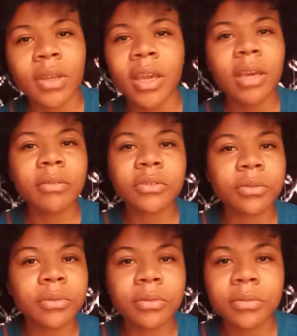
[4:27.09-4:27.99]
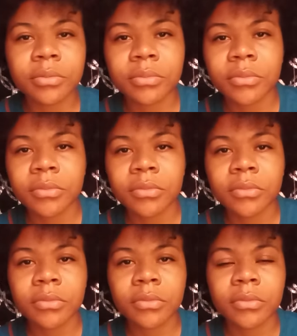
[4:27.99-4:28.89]
He was cool.
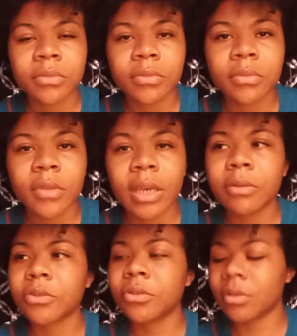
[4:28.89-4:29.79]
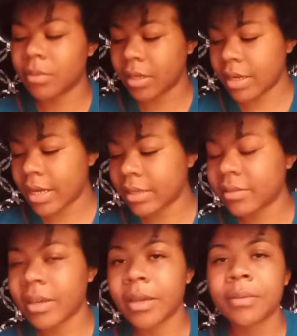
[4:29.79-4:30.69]
He was cool what he had to
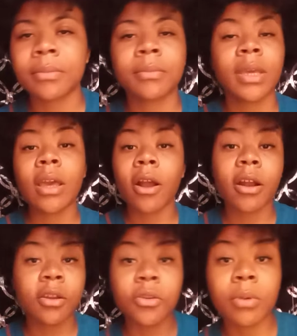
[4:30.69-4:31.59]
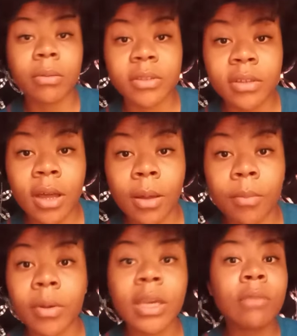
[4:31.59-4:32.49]
say. He already knew what was
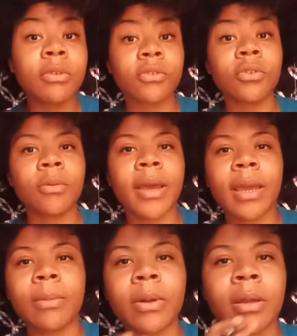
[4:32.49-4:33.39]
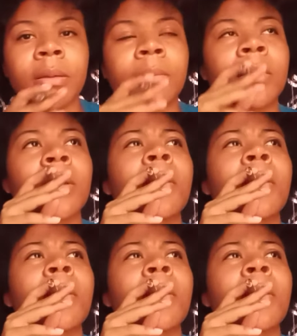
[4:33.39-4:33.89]
up, but he was cool with Abraham.